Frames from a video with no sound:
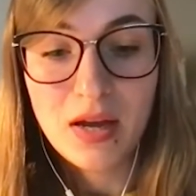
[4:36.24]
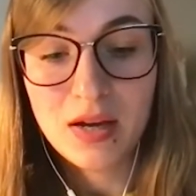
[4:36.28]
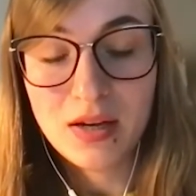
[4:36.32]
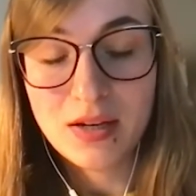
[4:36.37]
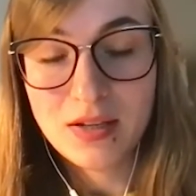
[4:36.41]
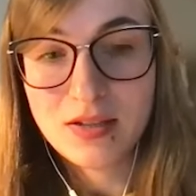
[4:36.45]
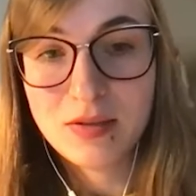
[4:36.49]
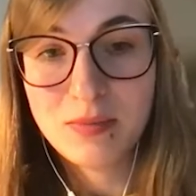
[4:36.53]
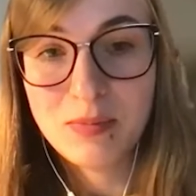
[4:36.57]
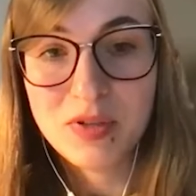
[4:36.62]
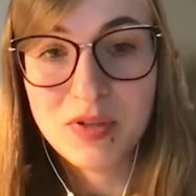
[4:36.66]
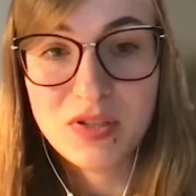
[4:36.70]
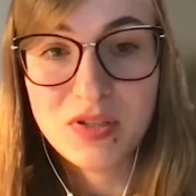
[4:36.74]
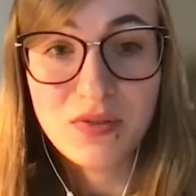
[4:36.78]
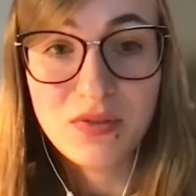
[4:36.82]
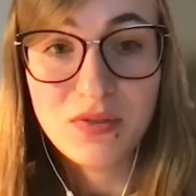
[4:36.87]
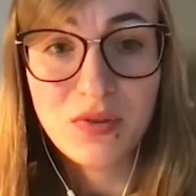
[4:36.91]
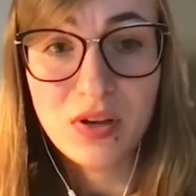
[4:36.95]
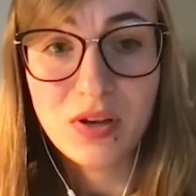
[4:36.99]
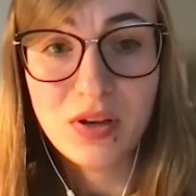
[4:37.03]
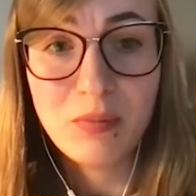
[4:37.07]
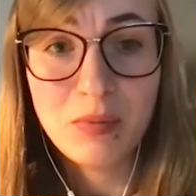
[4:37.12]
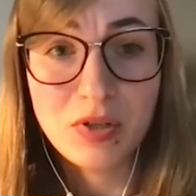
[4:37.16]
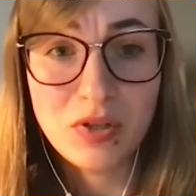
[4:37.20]

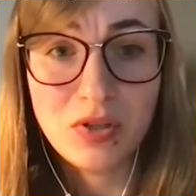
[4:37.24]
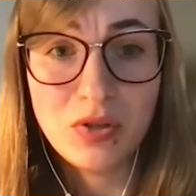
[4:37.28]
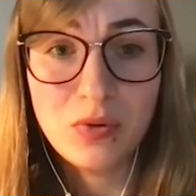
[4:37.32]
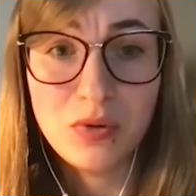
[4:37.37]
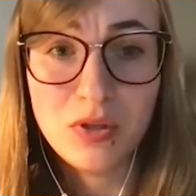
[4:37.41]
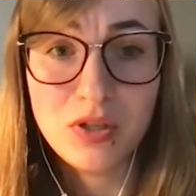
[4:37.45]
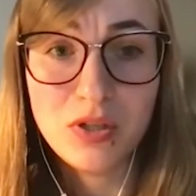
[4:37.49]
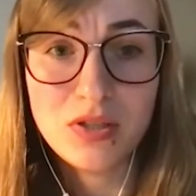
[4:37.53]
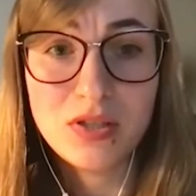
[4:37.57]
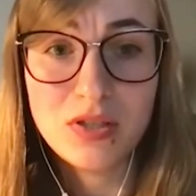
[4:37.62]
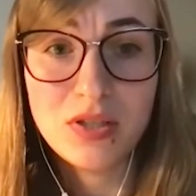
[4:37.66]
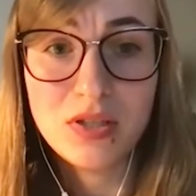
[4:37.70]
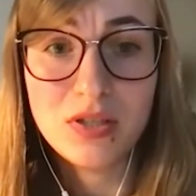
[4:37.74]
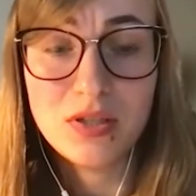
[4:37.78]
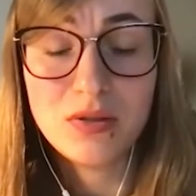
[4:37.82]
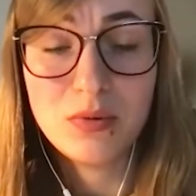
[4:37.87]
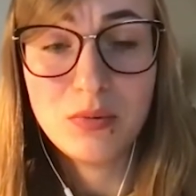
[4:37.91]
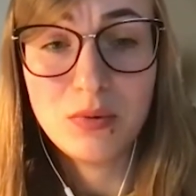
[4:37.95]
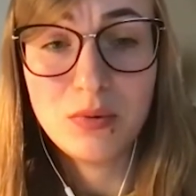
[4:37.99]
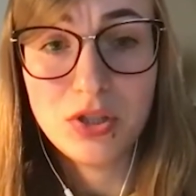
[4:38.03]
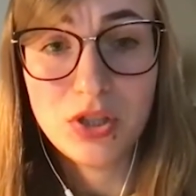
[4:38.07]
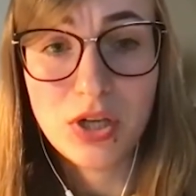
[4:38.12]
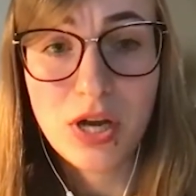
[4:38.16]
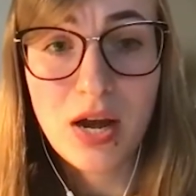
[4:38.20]
specific opportunities
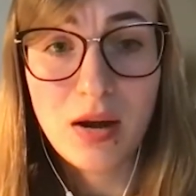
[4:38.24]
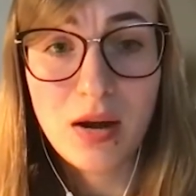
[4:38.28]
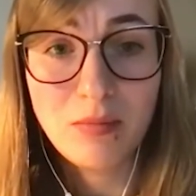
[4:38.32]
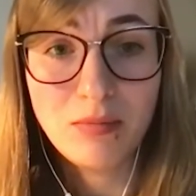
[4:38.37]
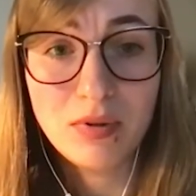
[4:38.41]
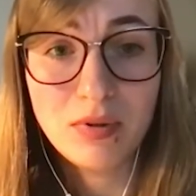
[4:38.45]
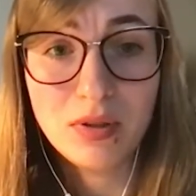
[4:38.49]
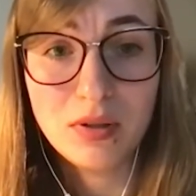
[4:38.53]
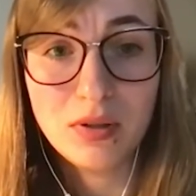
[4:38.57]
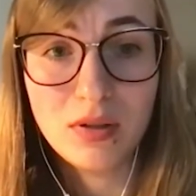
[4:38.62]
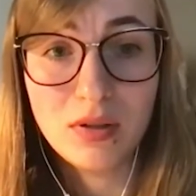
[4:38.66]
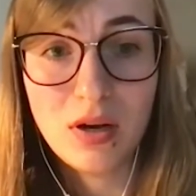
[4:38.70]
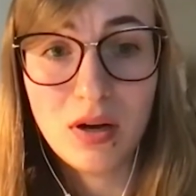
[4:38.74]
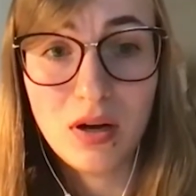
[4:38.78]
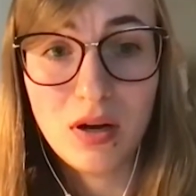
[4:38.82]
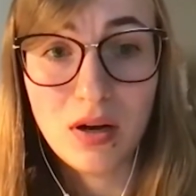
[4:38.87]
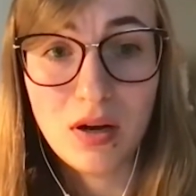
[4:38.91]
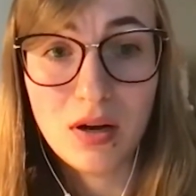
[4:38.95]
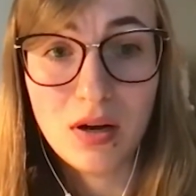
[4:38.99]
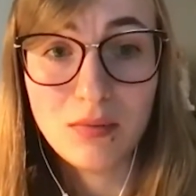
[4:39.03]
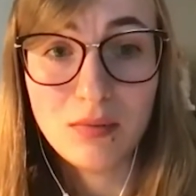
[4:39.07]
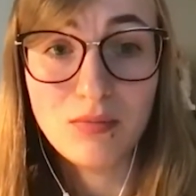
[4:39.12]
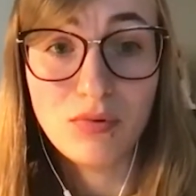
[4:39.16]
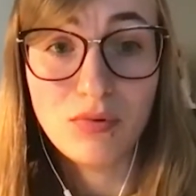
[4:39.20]
which Apple
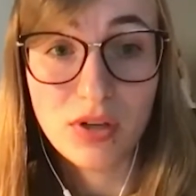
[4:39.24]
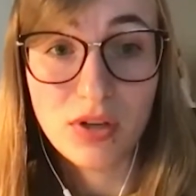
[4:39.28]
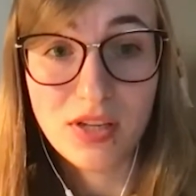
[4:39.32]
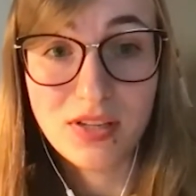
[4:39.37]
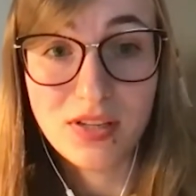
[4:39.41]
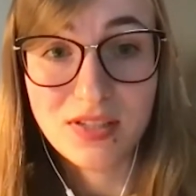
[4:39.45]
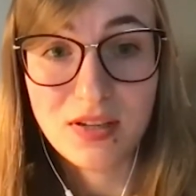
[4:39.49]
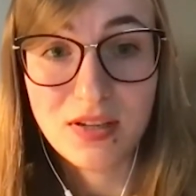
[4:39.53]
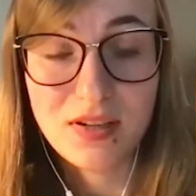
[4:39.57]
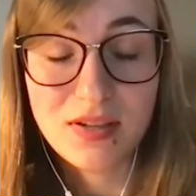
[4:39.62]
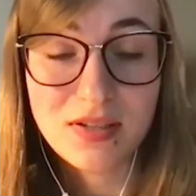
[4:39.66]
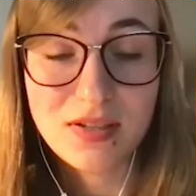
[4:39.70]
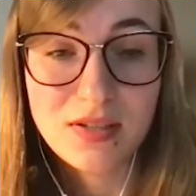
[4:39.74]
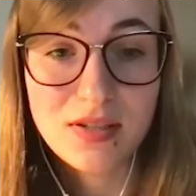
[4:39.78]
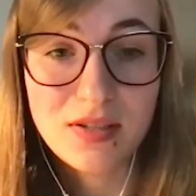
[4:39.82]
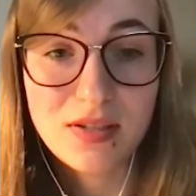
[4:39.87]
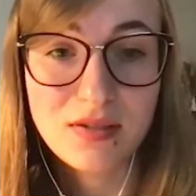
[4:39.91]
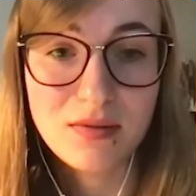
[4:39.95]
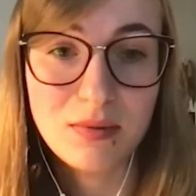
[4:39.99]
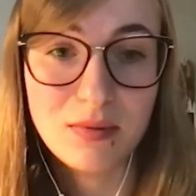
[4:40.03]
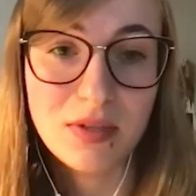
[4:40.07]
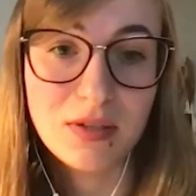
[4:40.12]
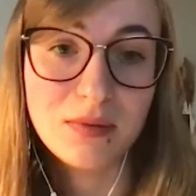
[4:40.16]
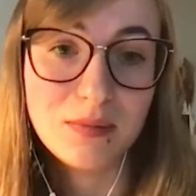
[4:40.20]
brings us
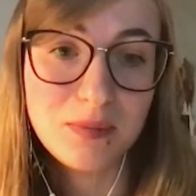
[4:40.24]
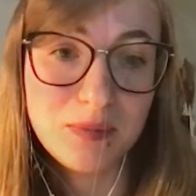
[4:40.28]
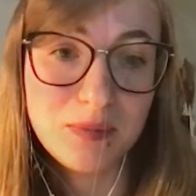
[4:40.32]
as well.